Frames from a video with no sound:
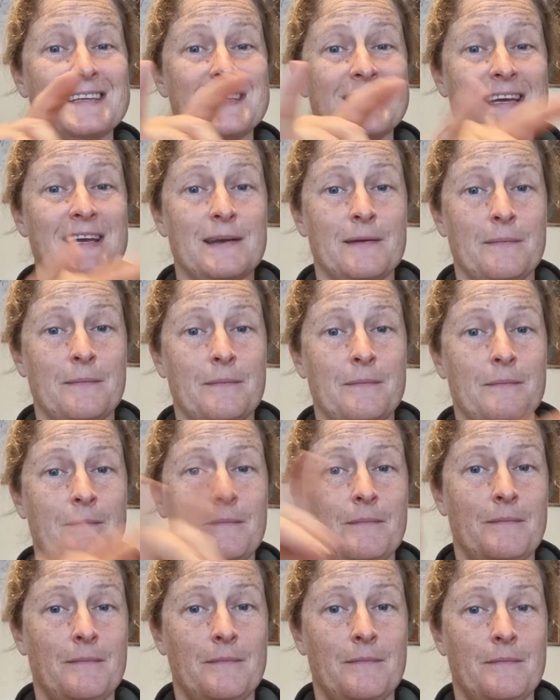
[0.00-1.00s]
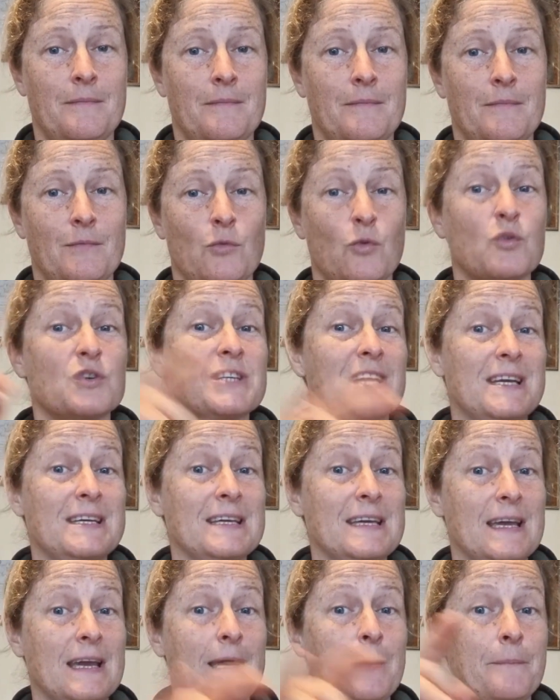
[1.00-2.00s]
it, or
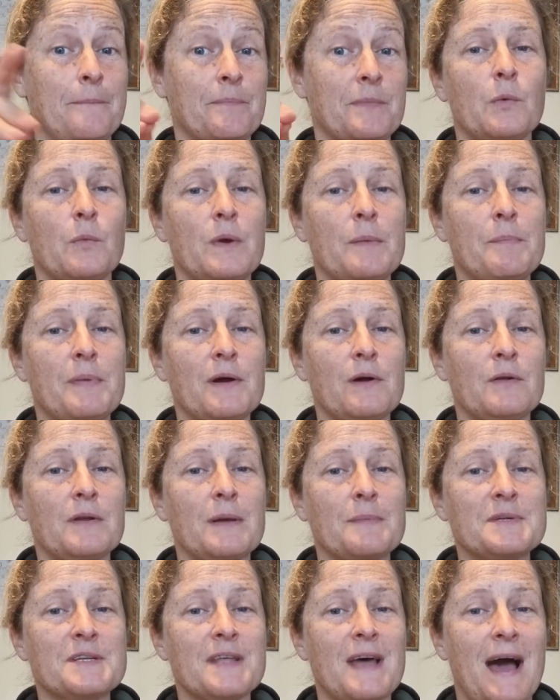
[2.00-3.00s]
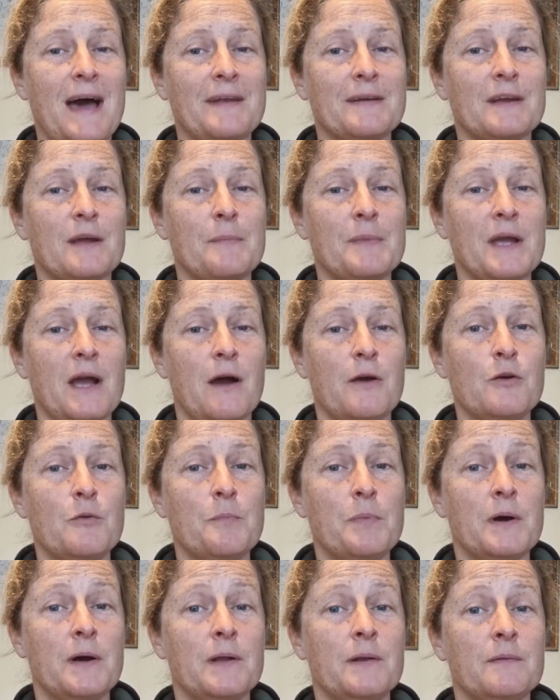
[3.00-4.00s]
take it. We build up so the hand can be
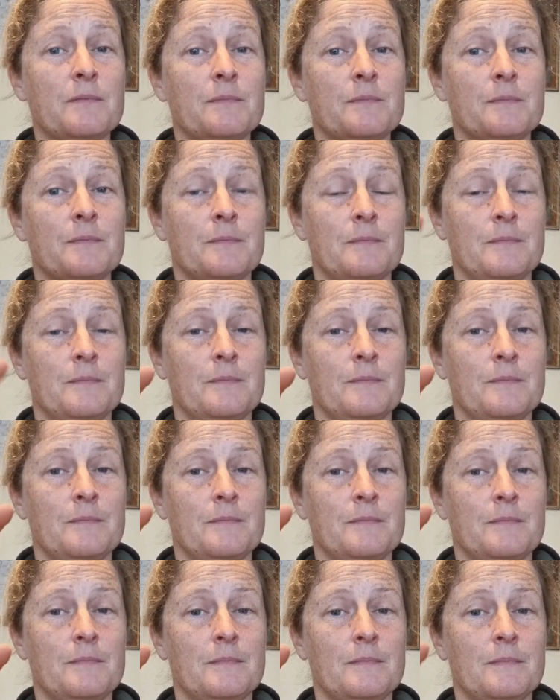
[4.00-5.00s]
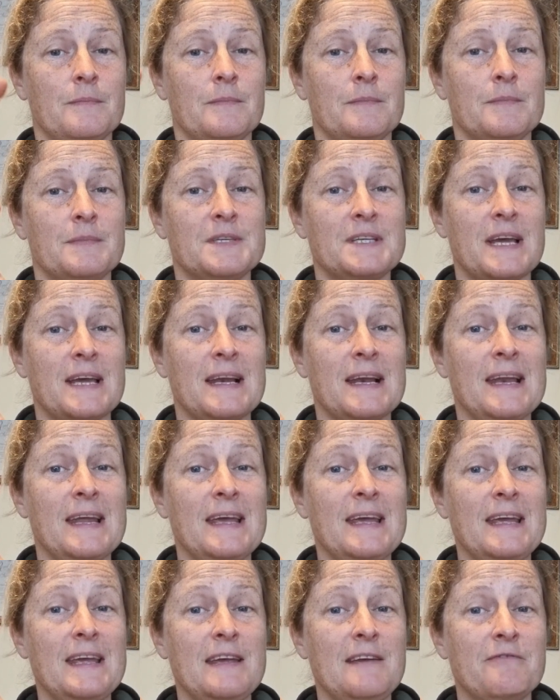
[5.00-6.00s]
open, say
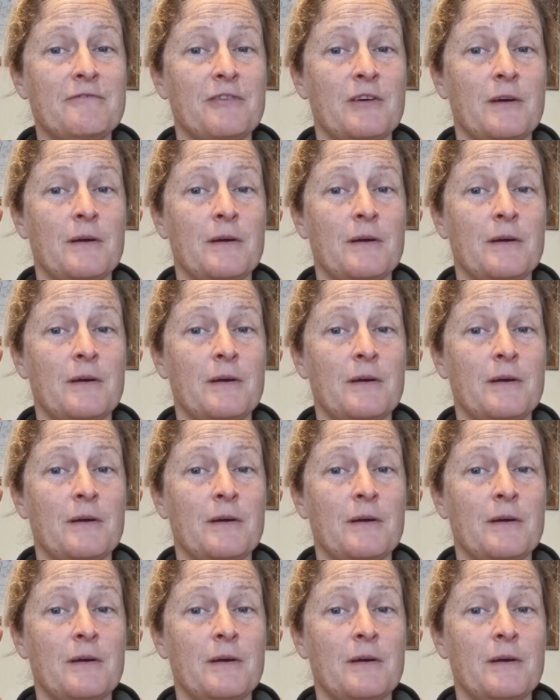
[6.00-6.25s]
leave,